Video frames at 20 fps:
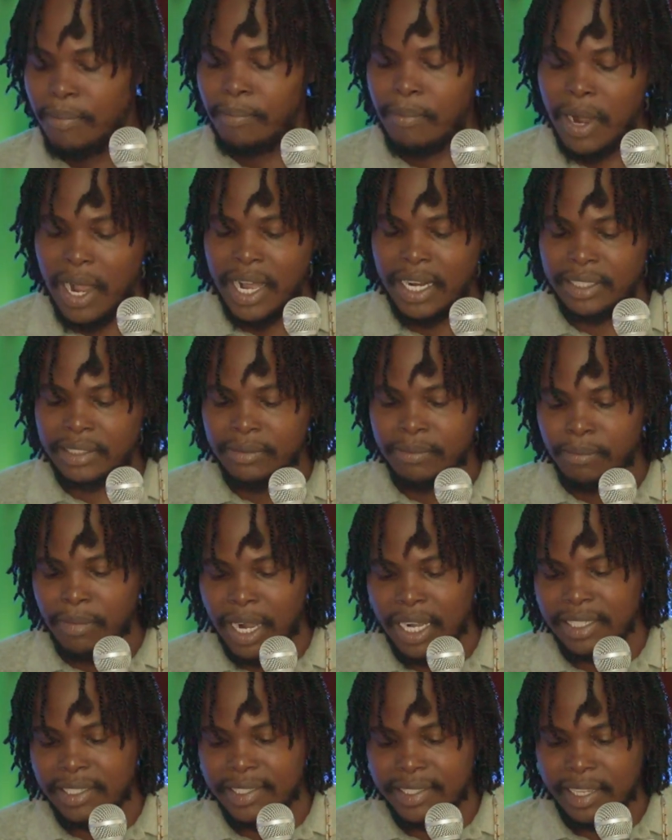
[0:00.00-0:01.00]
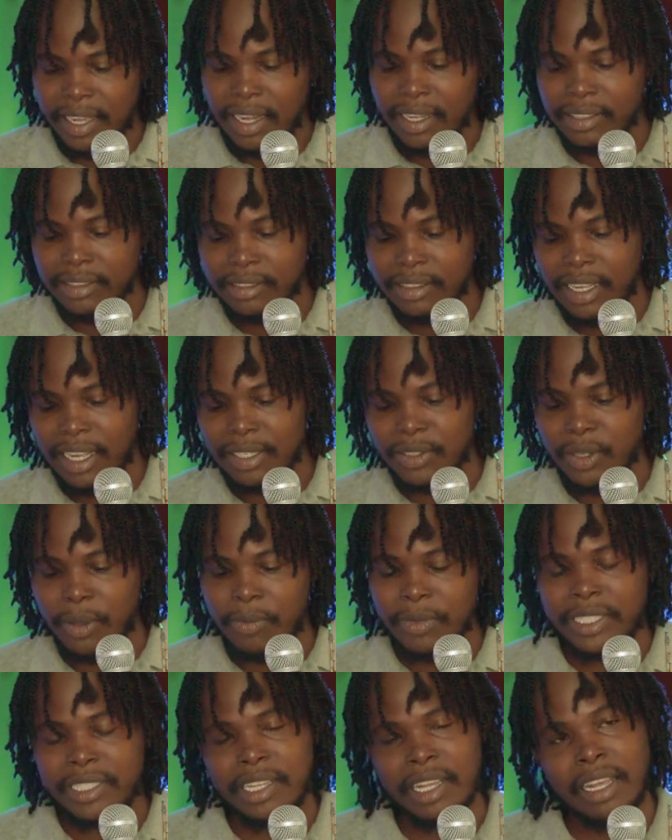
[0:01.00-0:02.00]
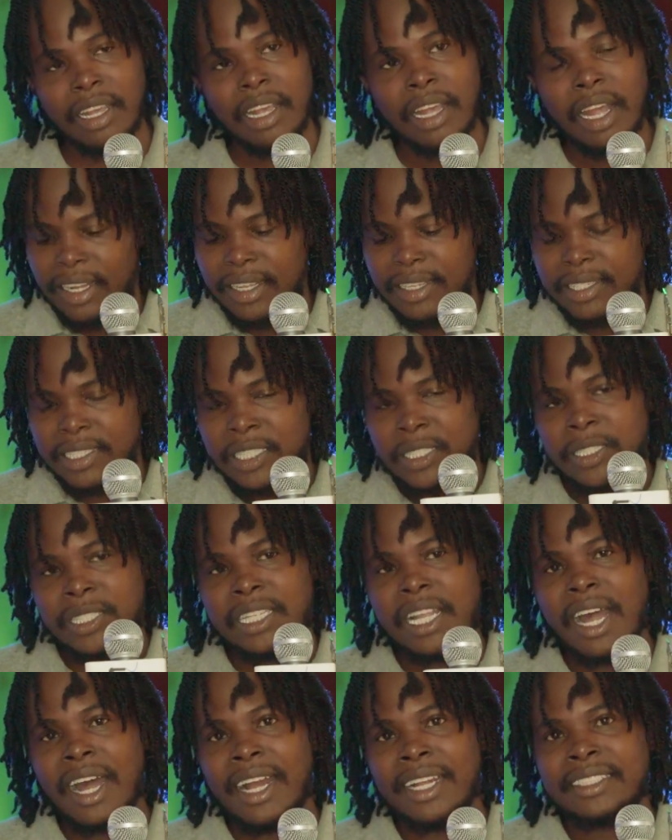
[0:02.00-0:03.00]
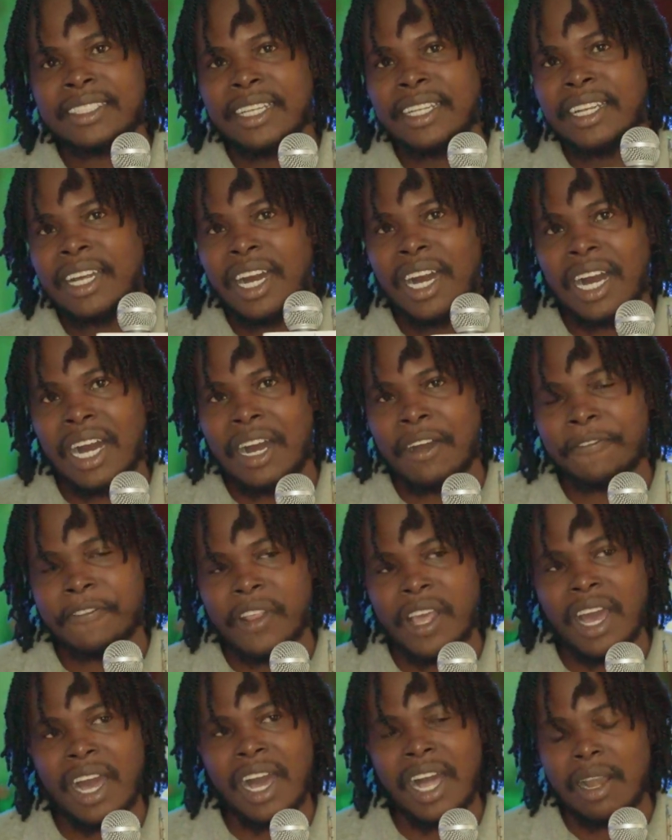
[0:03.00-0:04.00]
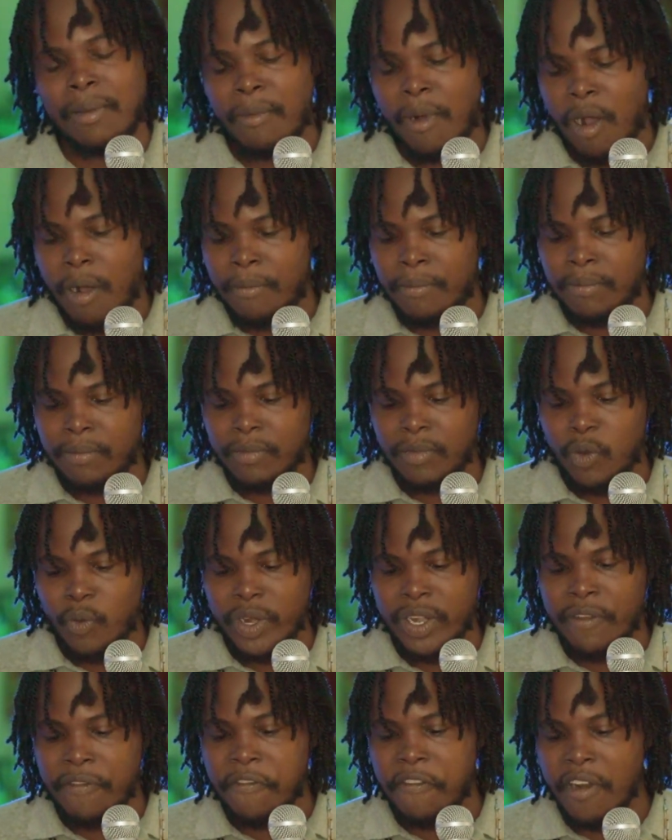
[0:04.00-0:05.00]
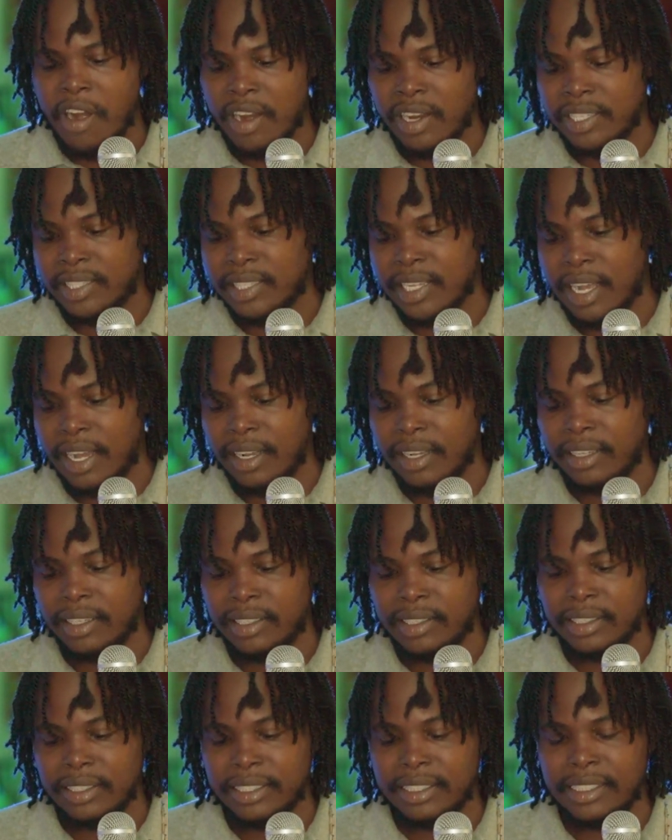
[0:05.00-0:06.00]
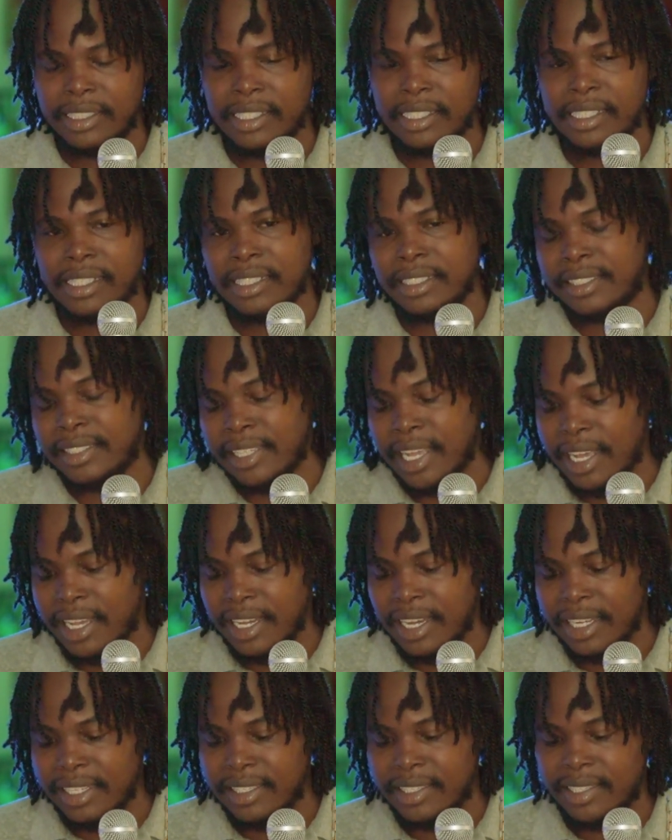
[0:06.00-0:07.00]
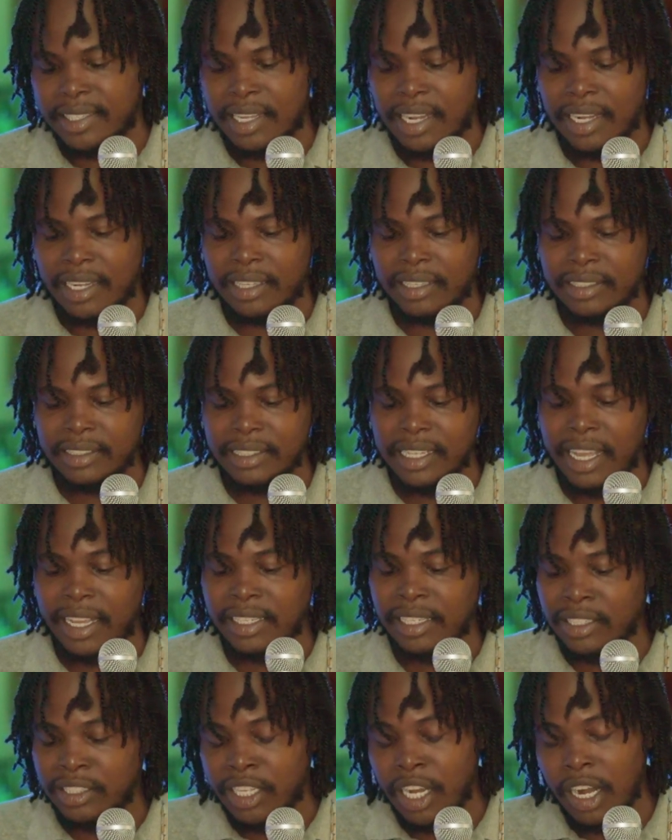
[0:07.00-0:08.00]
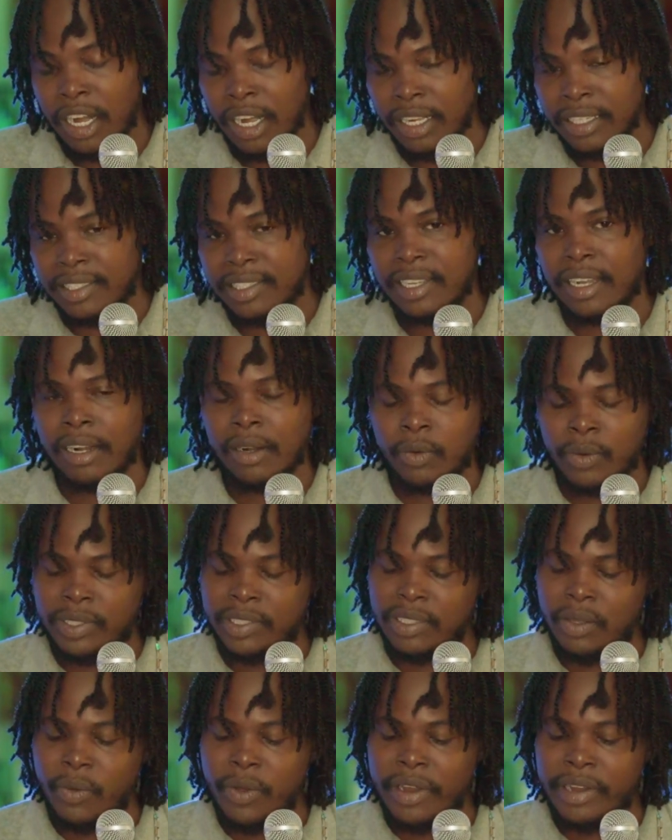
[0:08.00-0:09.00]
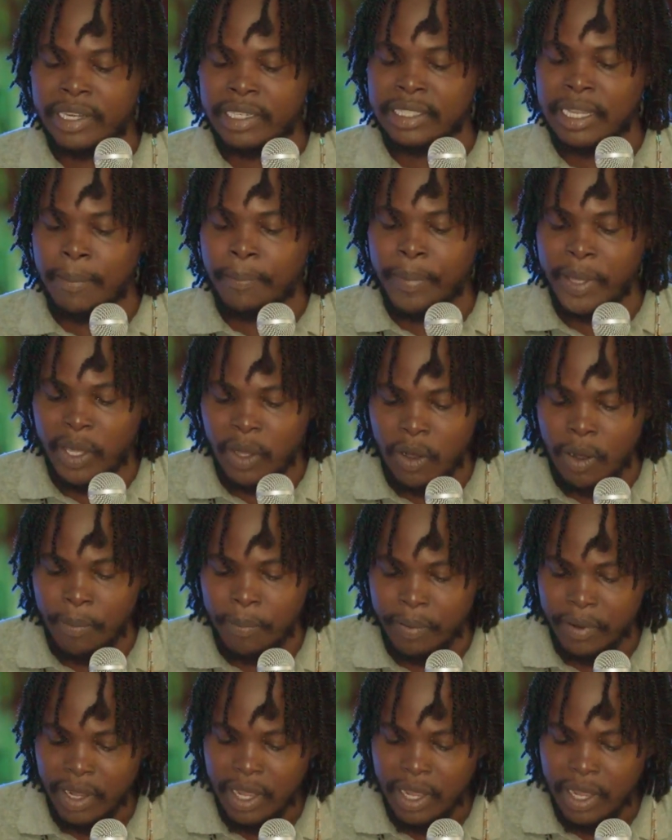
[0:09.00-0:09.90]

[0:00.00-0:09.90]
Bad song, as I say. Starting off the album with the first song, second song, then the third song, we see where it a pick up.